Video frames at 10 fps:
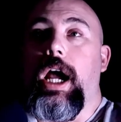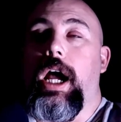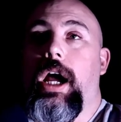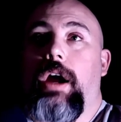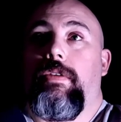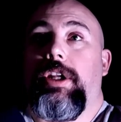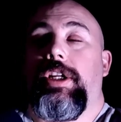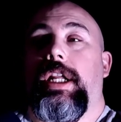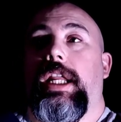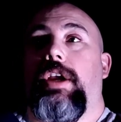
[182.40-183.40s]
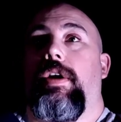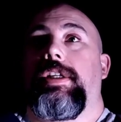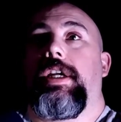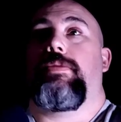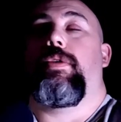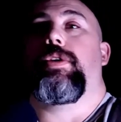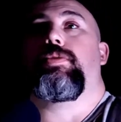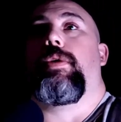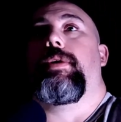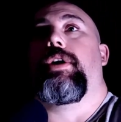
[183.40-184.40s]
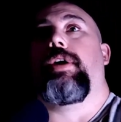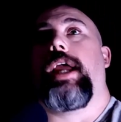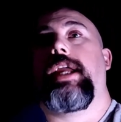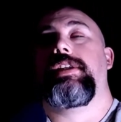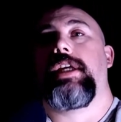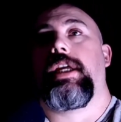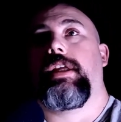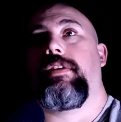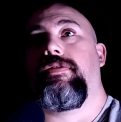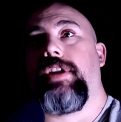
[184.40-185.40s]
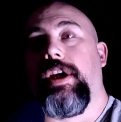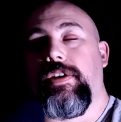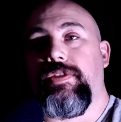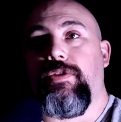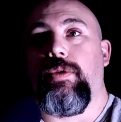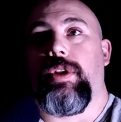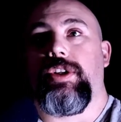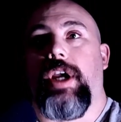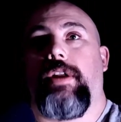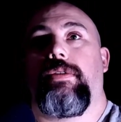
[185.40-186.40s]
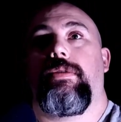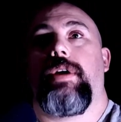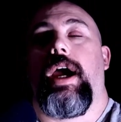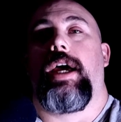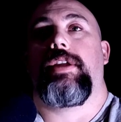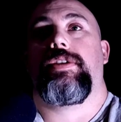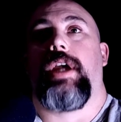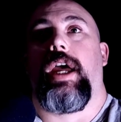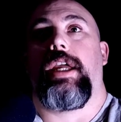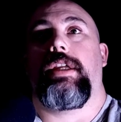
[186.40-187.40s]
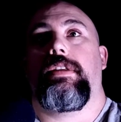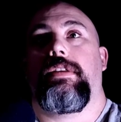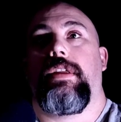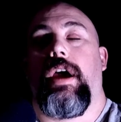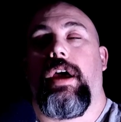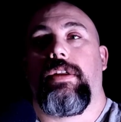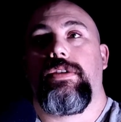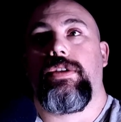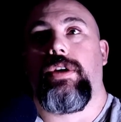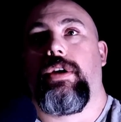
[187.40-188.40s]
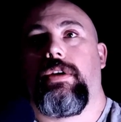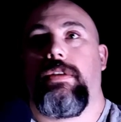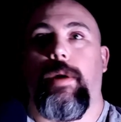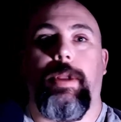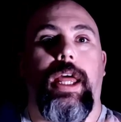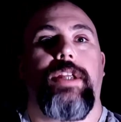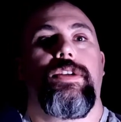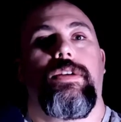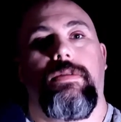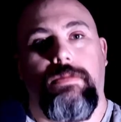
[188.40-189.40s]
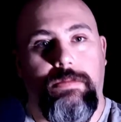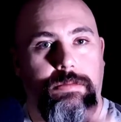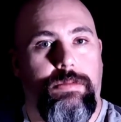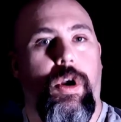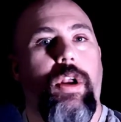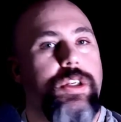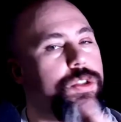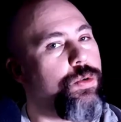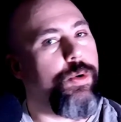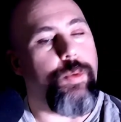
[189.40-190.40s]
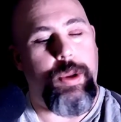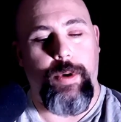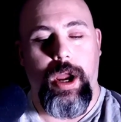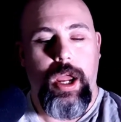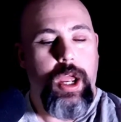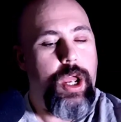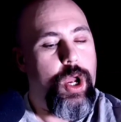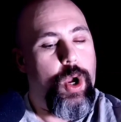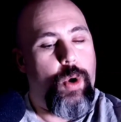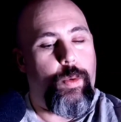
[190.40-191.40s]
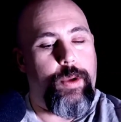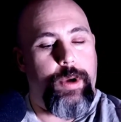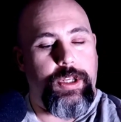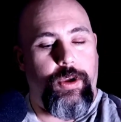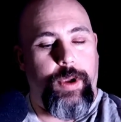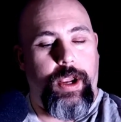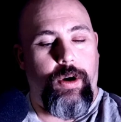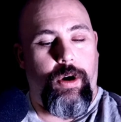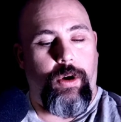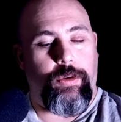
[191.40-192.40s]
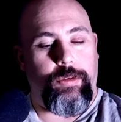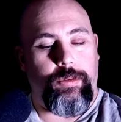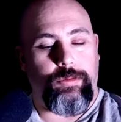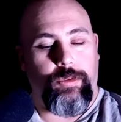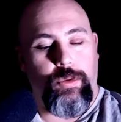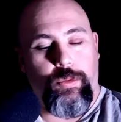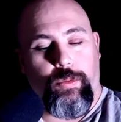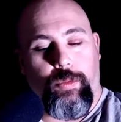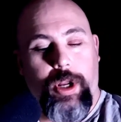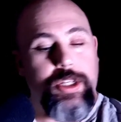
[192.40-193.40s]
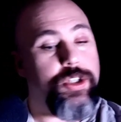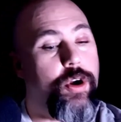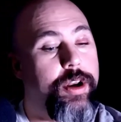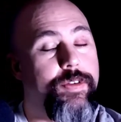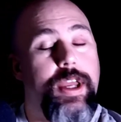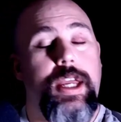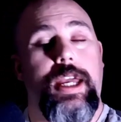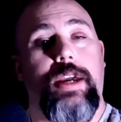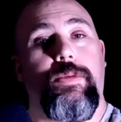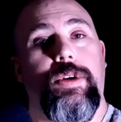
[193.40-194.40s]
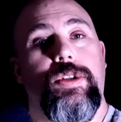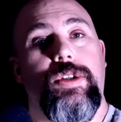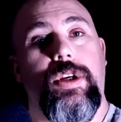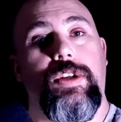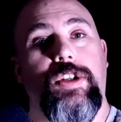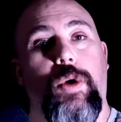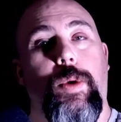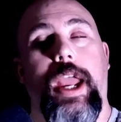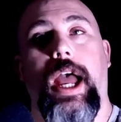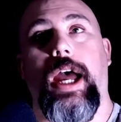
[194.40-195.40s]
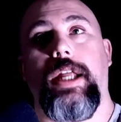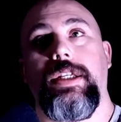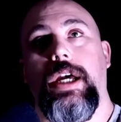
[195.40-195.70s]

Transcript: originally the idea was we were creating the videos for the channel as a double-edged kind of sword. We were doing on one side of it, it was so we had